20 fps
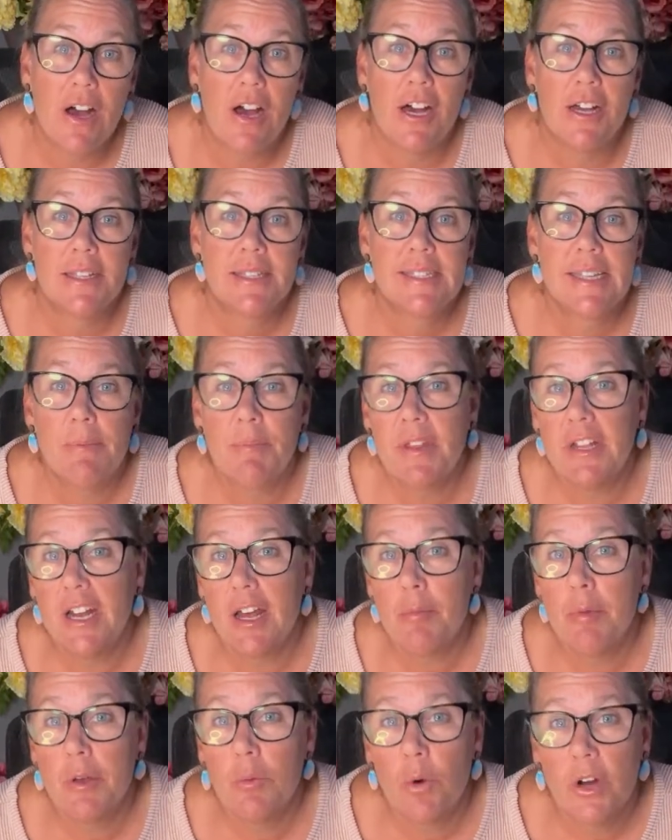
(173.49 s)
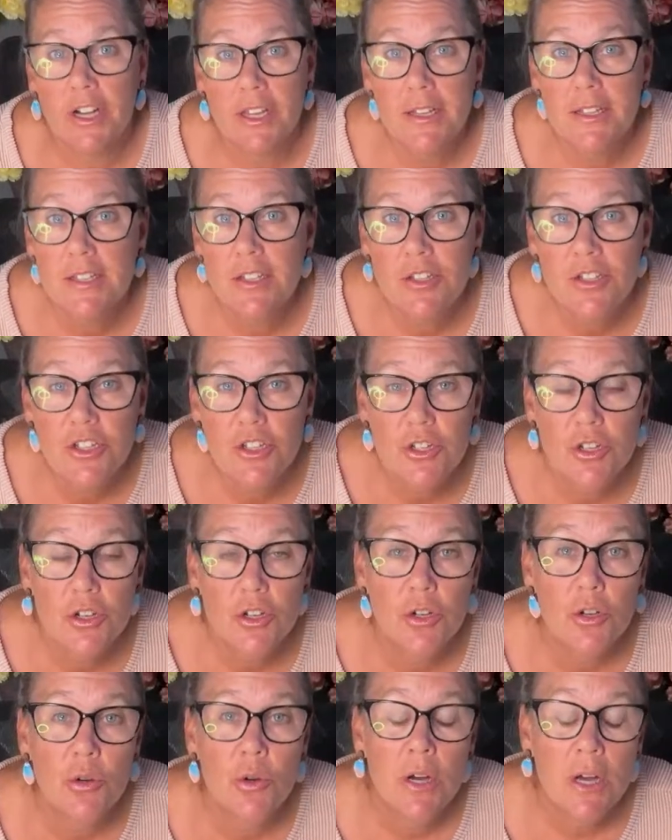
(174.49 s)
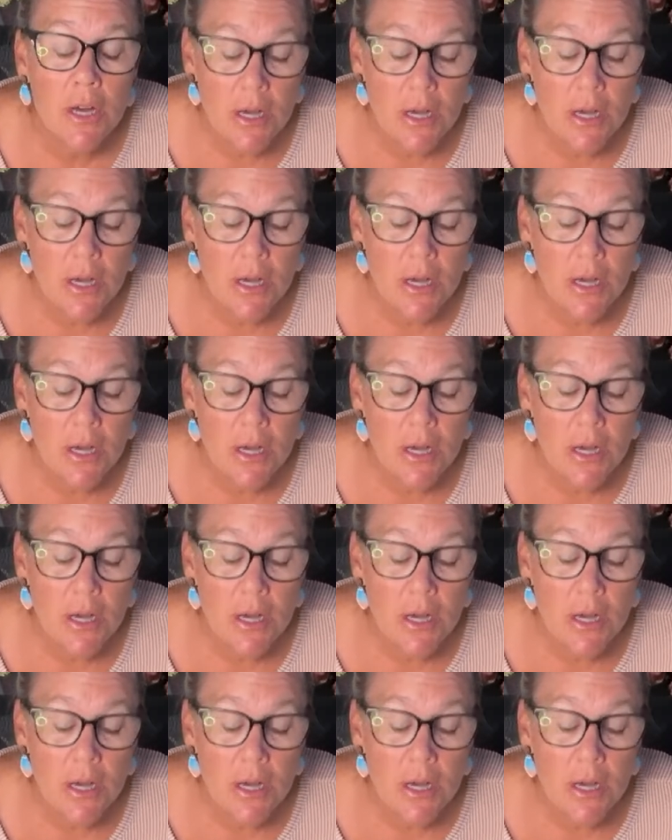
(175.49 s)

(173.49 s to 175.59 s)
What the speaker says: It's something I've been wanting to do.